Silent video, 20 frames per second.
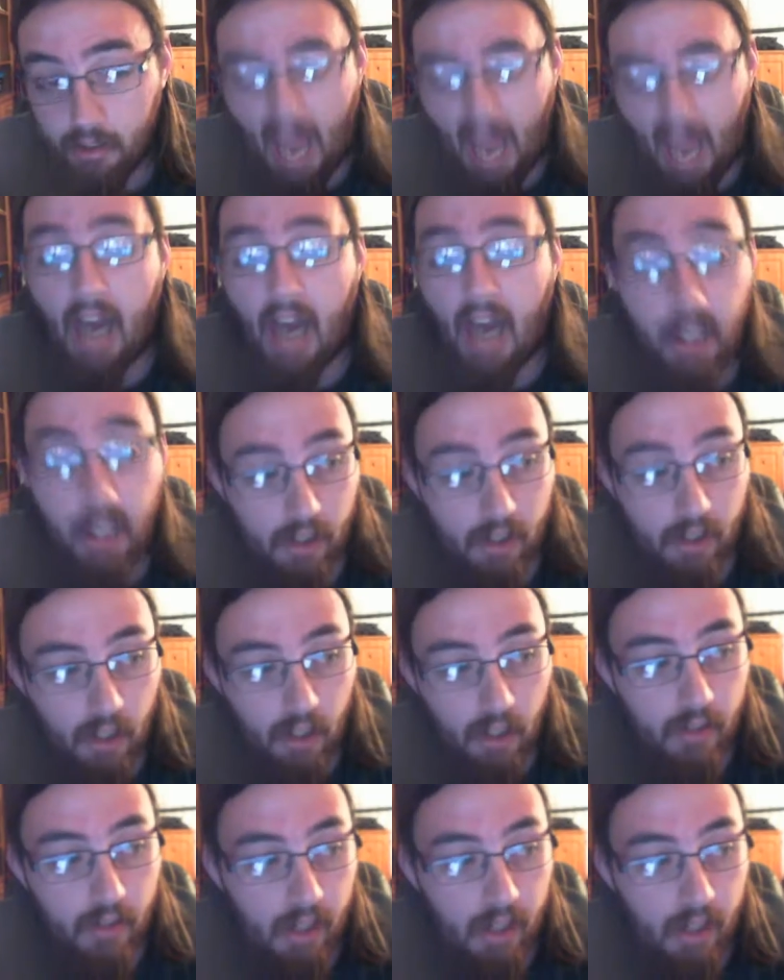I
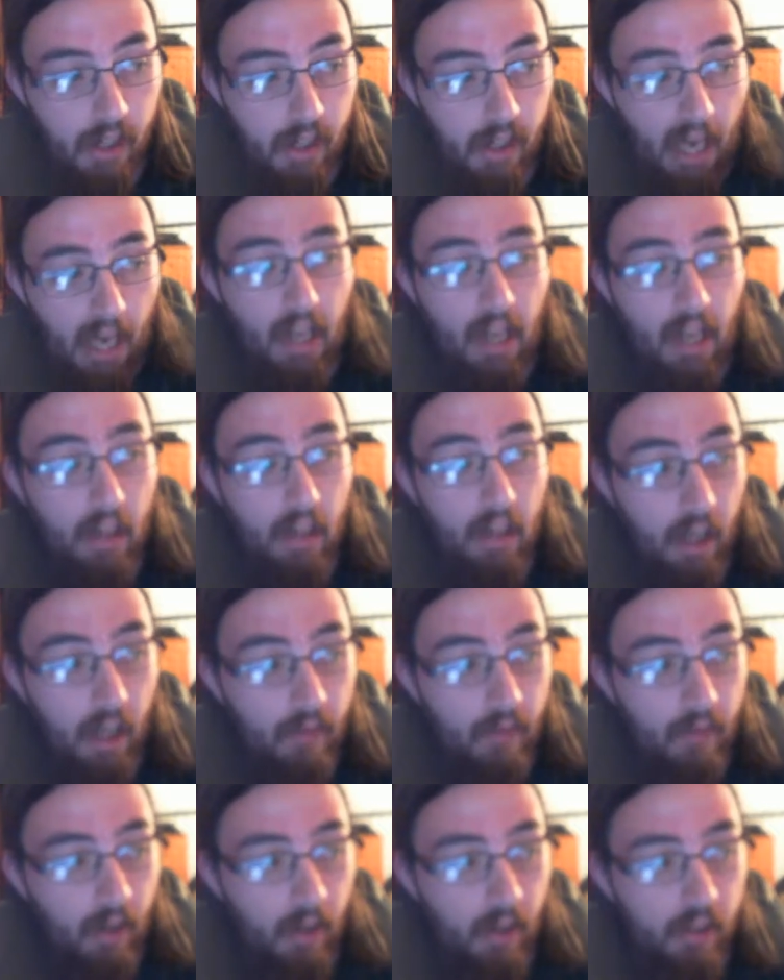know that a lot
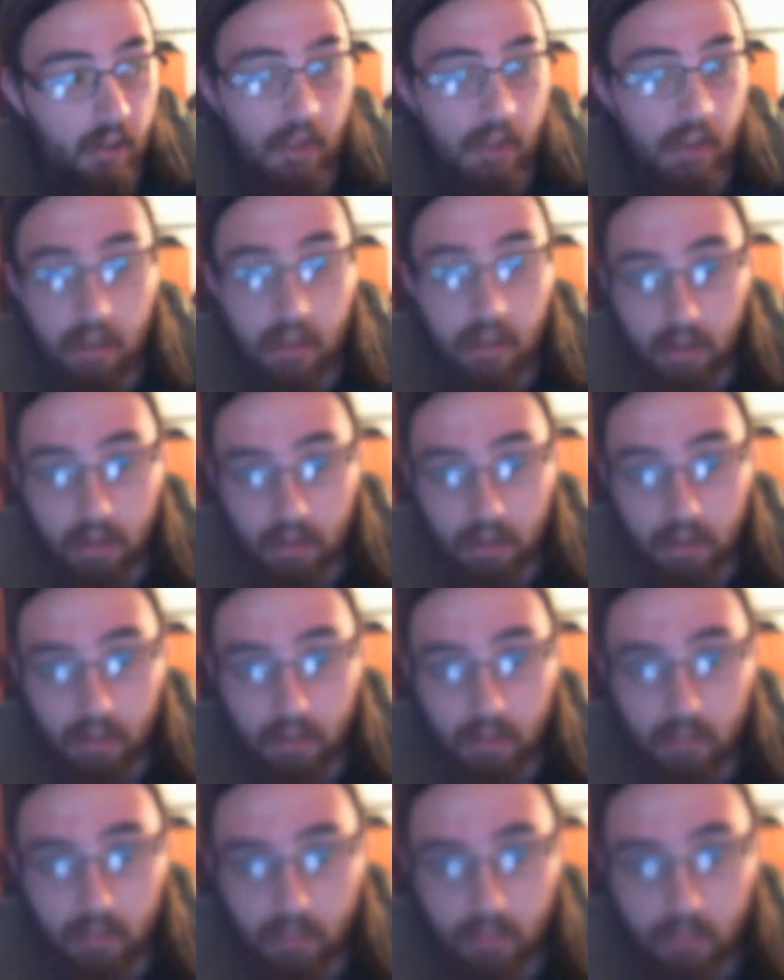of other